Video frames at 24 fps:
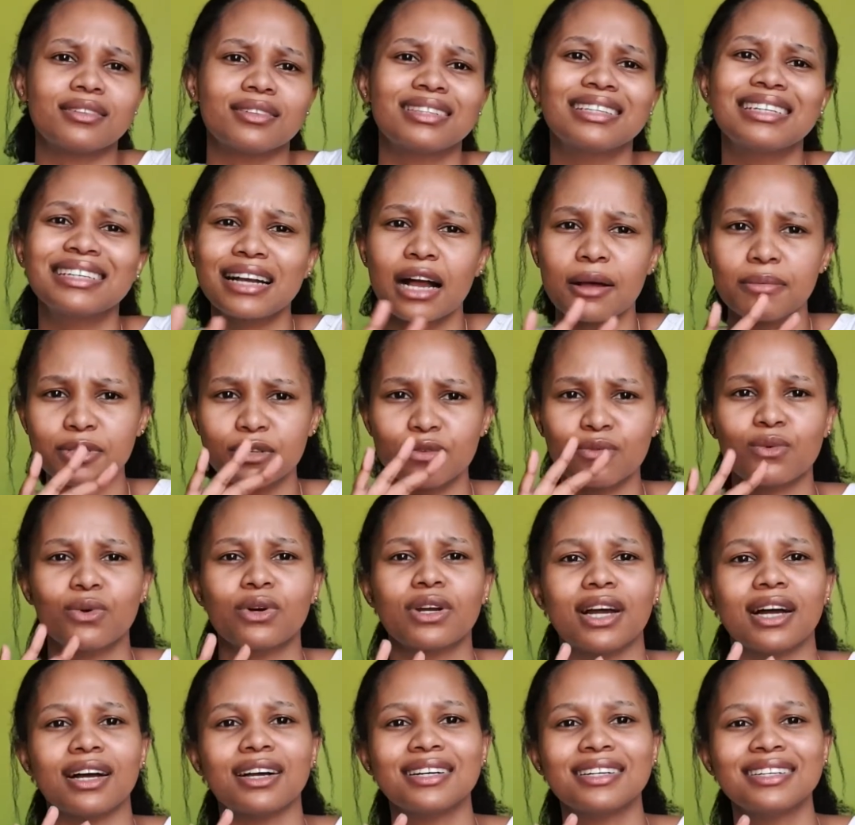3 cups of
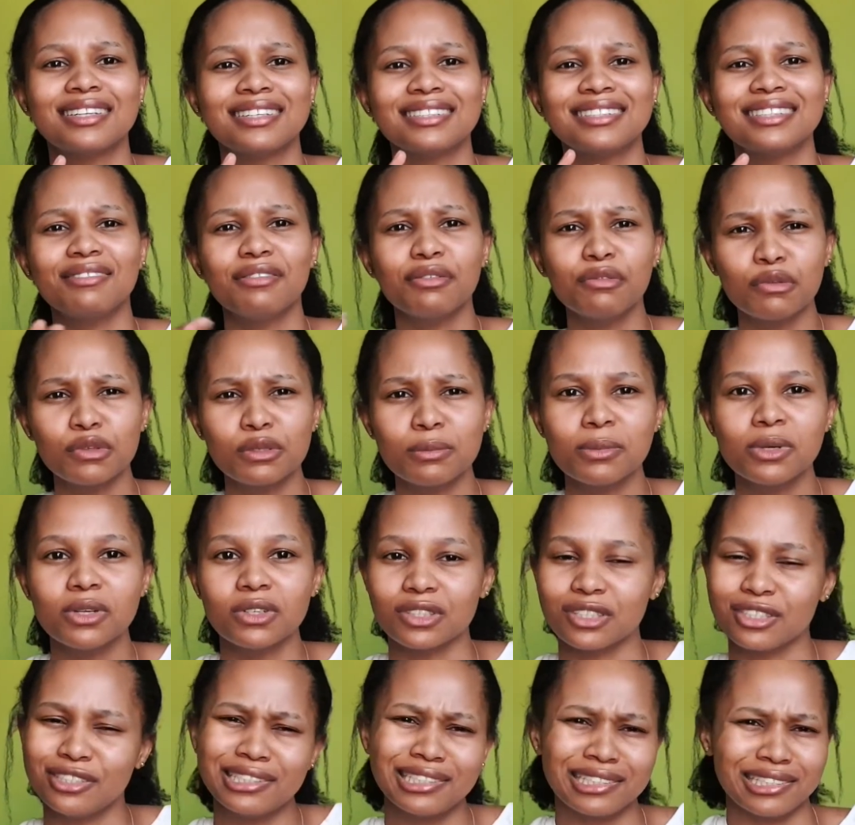water, 750
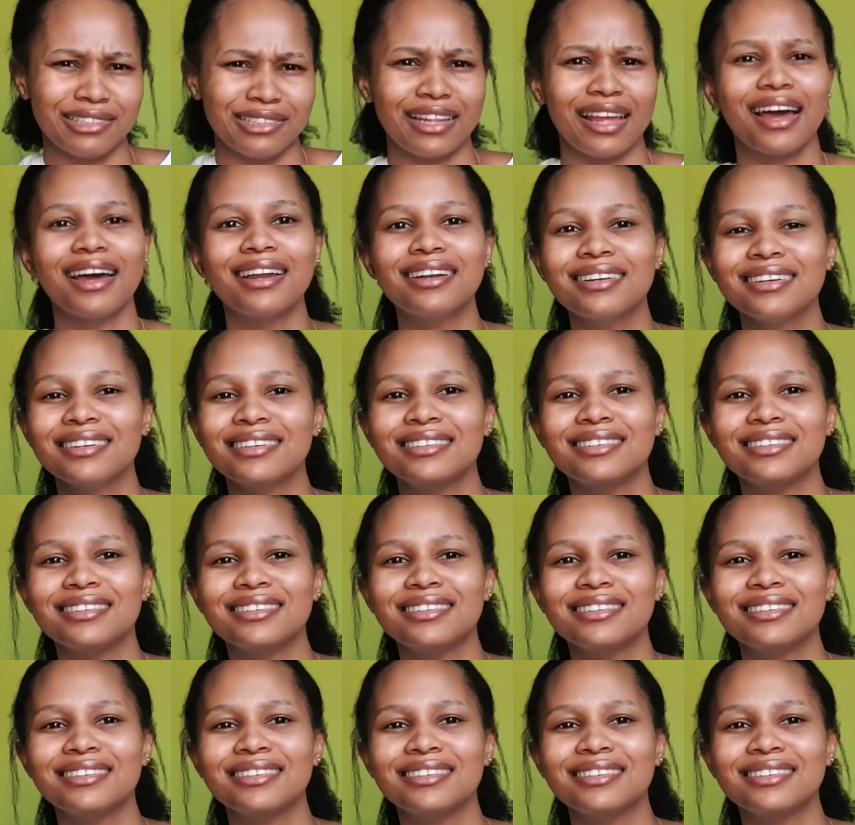ml, you could do that.